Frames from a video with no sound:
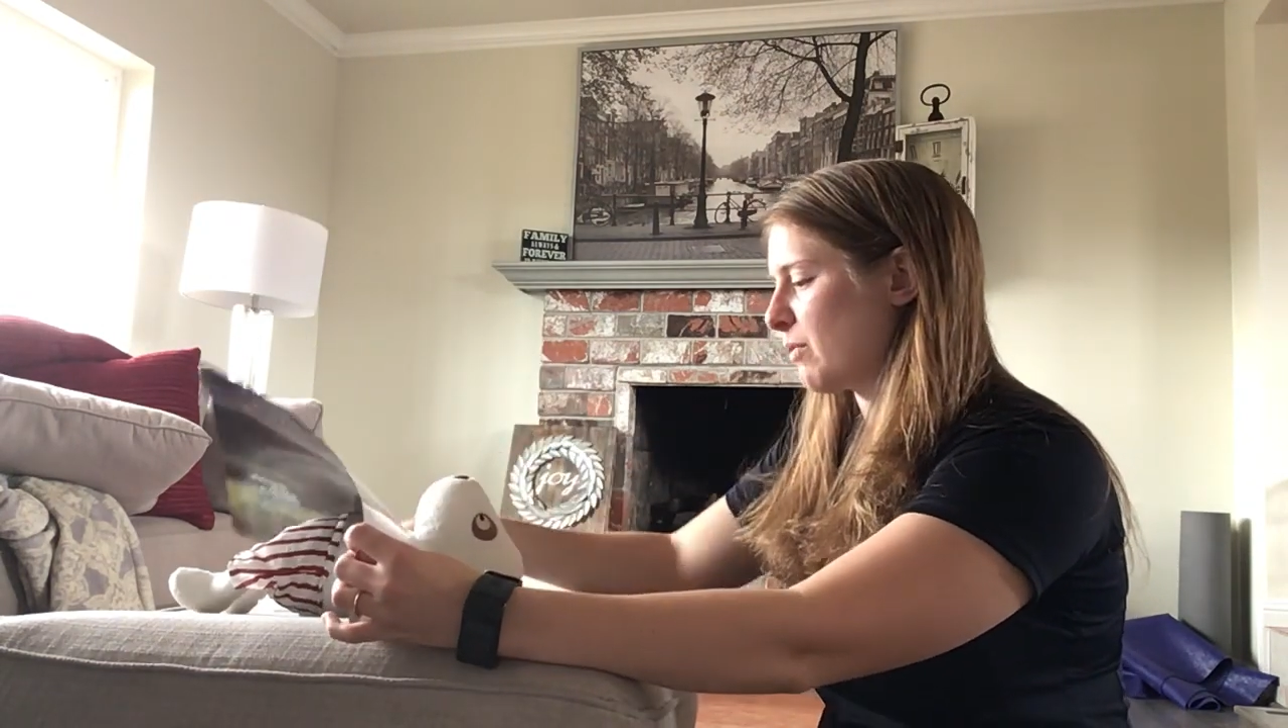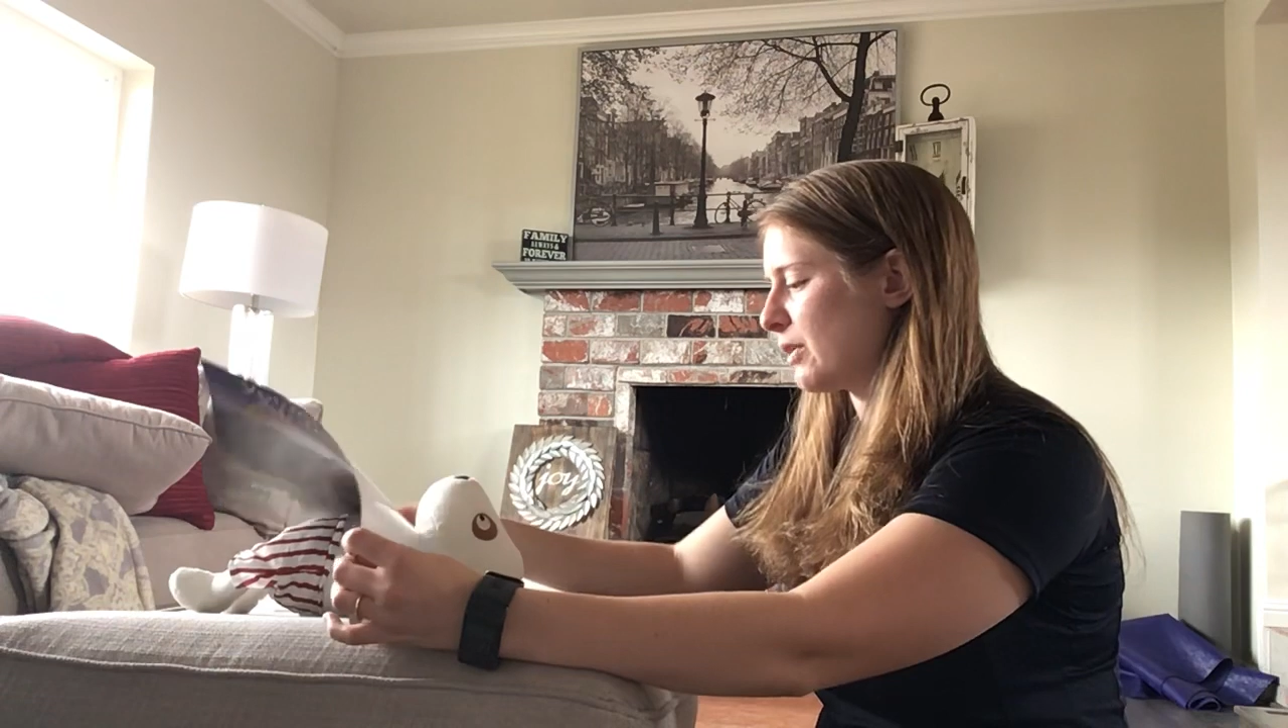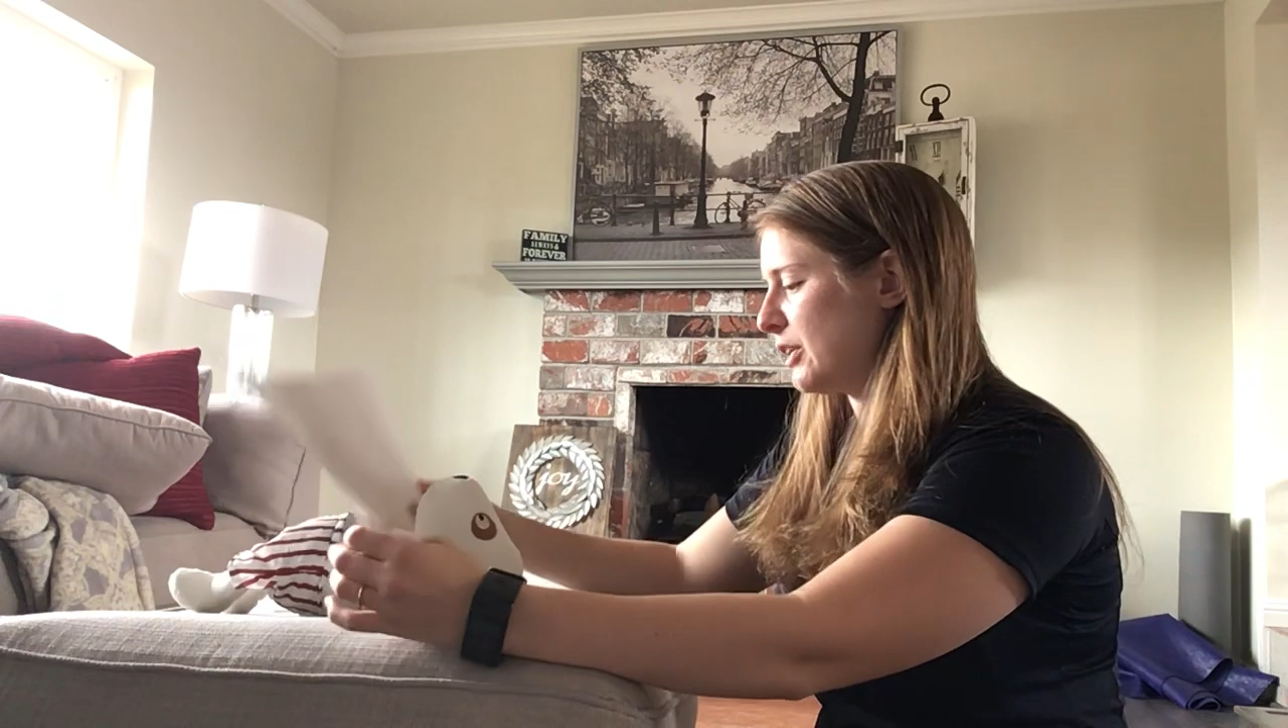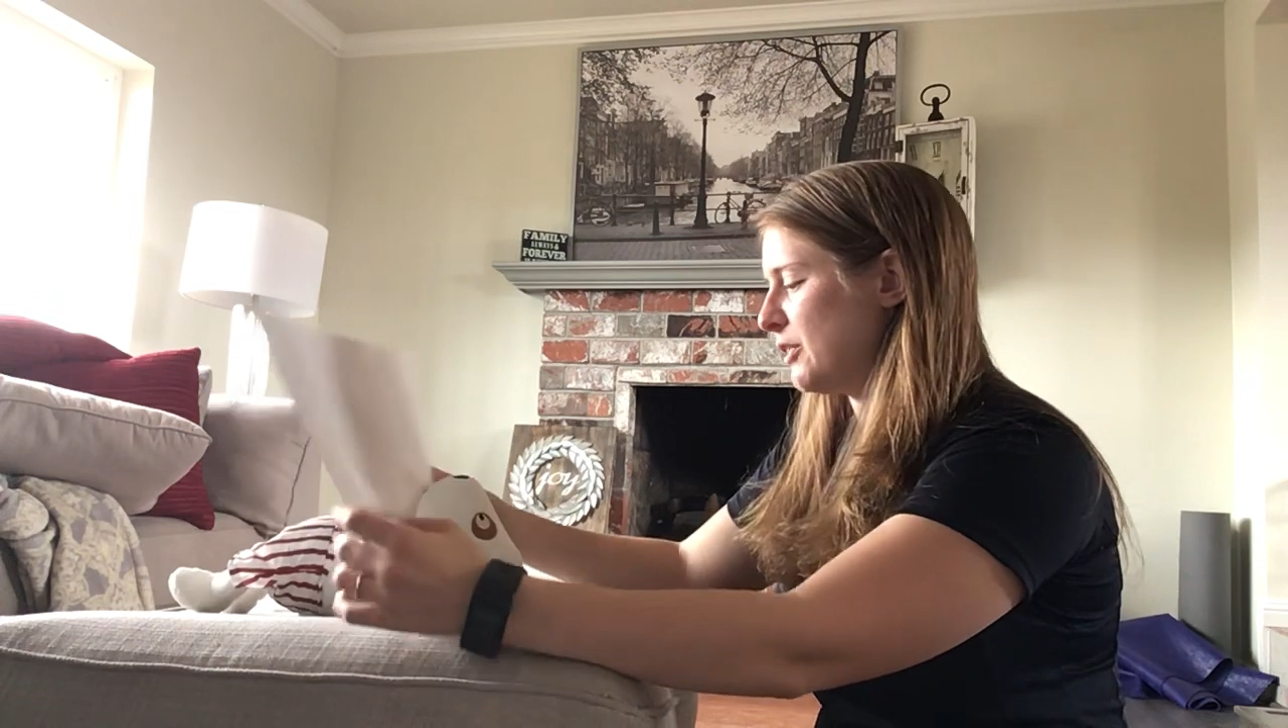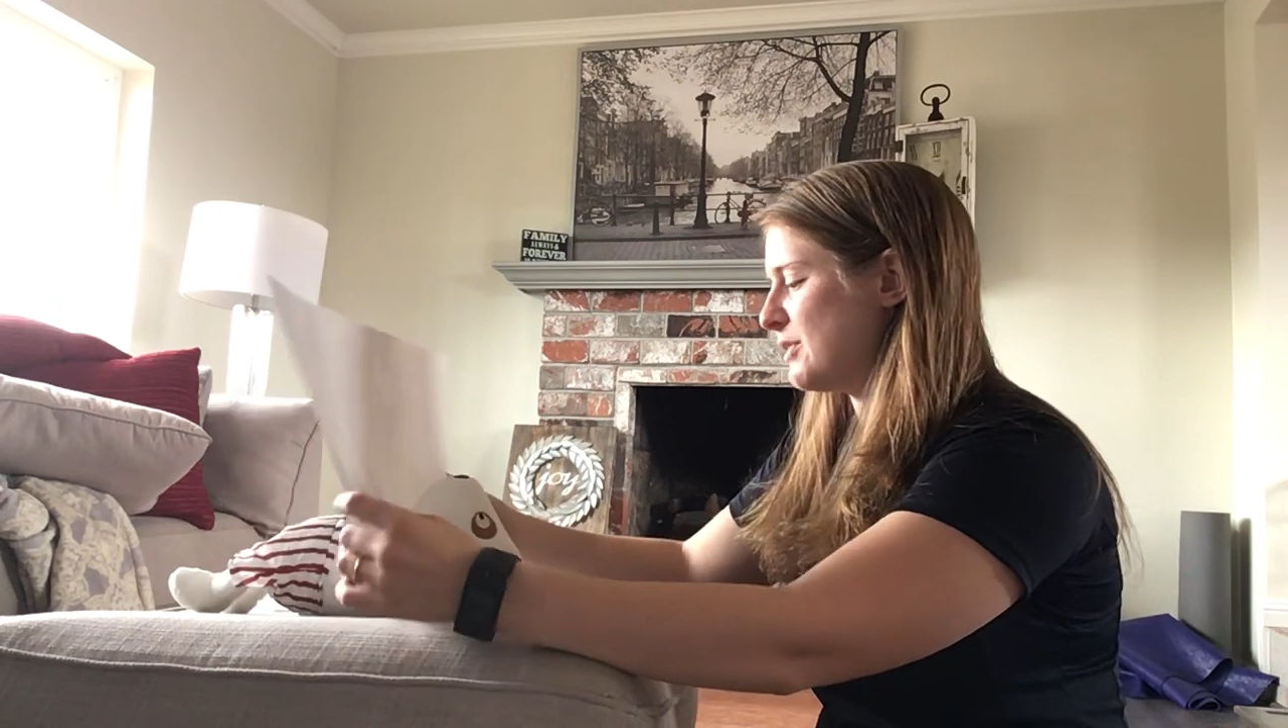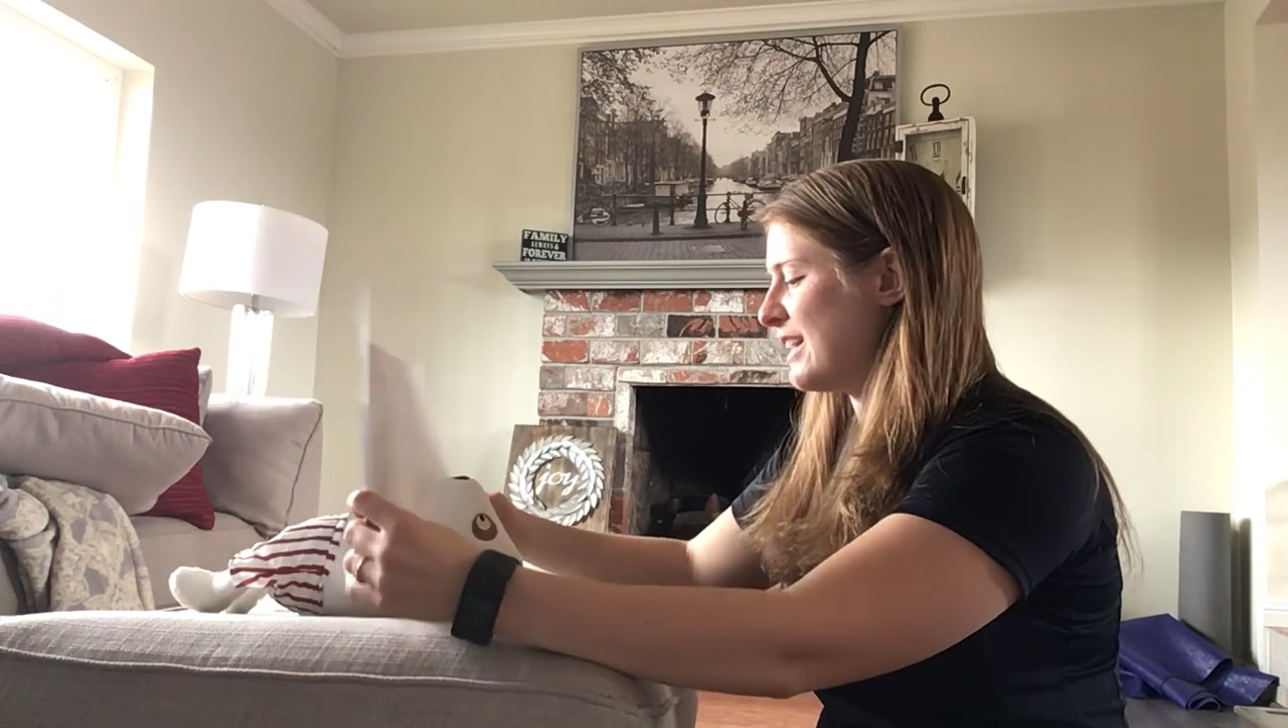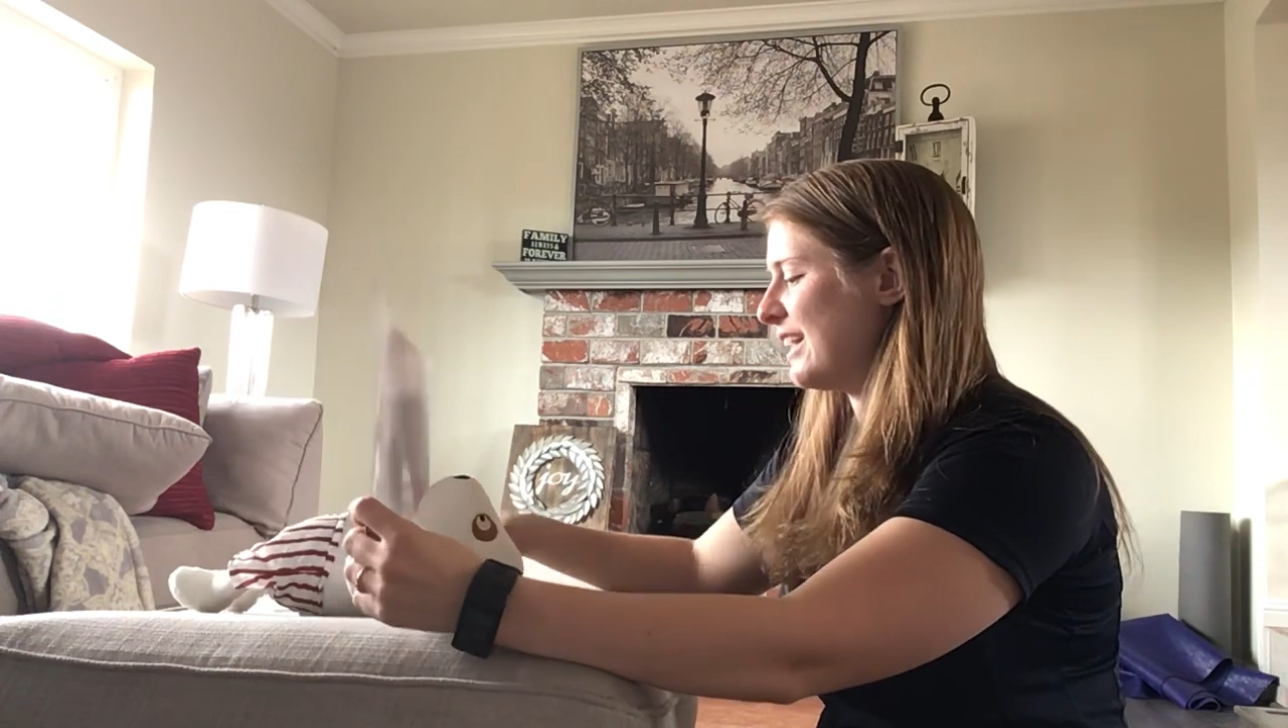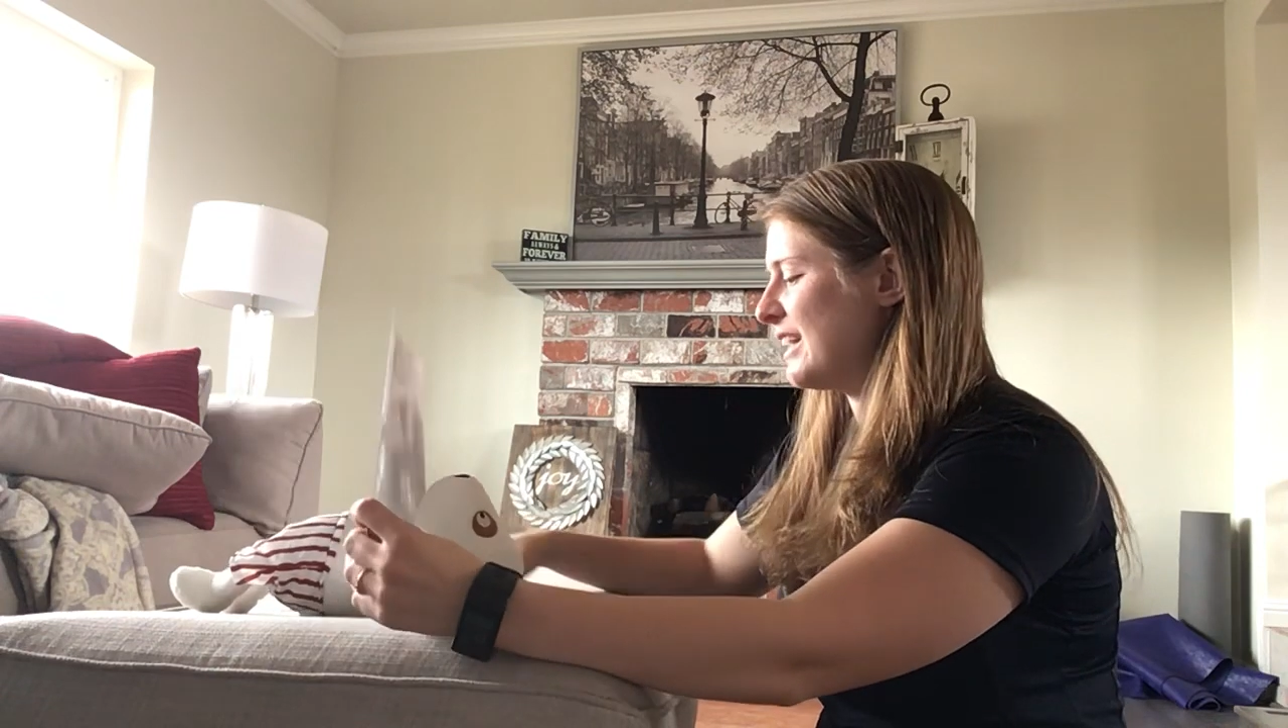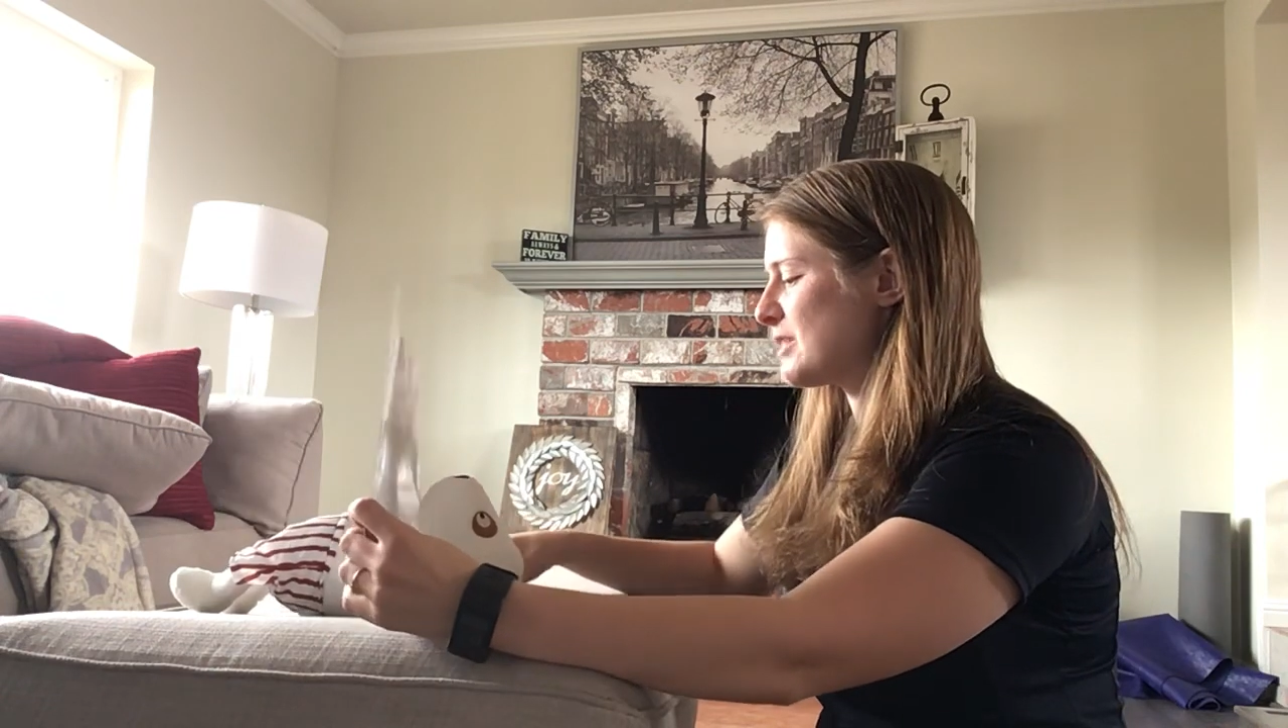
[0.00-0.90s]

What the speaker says: we're using